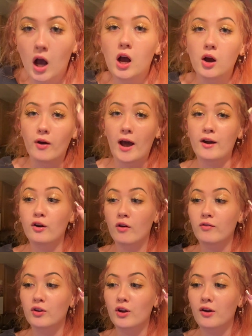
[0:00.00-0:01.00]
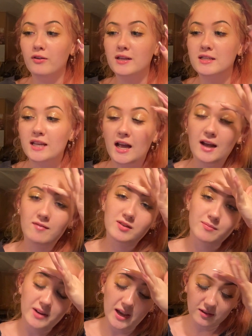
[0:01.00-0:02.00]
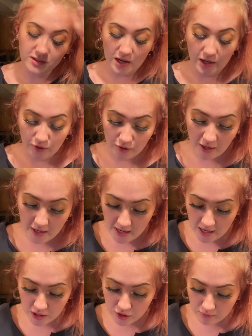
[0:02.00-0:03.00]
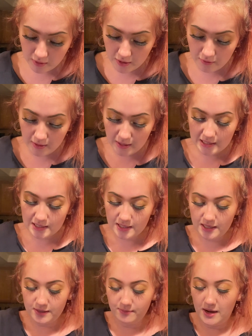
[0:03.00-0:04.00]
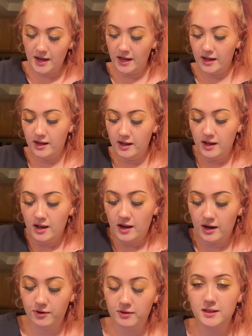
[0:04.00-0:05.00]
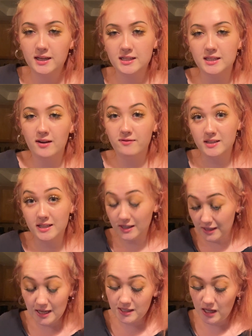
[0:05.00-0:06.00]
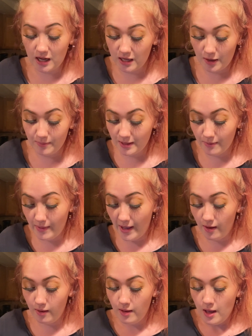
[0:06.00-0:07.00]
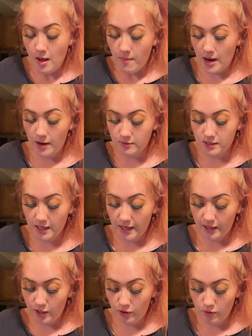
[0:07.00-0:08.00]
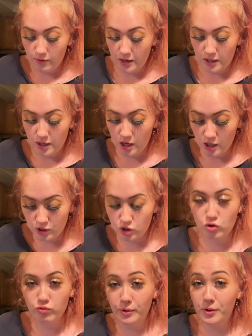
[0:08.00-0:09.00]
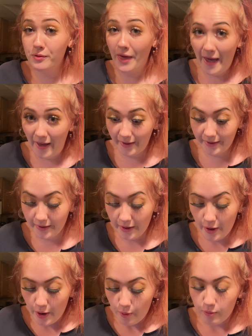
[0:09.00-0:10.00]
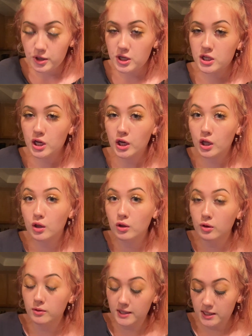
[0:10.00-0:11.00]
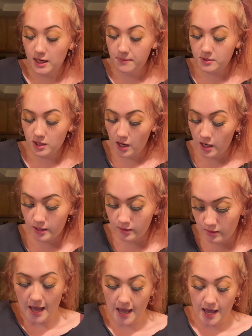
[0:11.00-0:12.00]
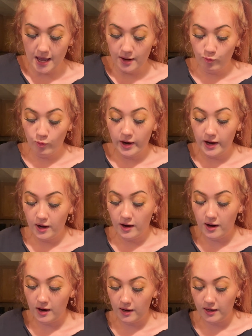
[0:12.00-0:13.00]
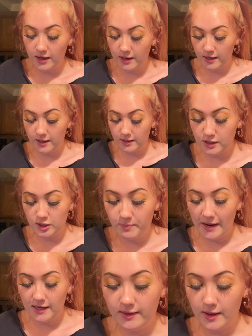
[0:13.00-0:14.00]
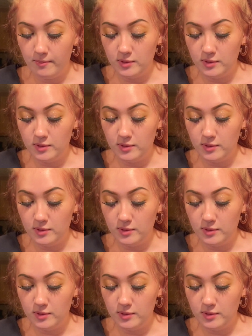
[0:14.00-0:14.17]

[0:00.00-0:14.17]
Oh, I don't know if you noticed, I have some nails on. They're not actual acrylics because my acrylic stuff still has not come in the mail, but I was like, you know what, screw that. We're just gonna glue the tips on and we are gonna just paint them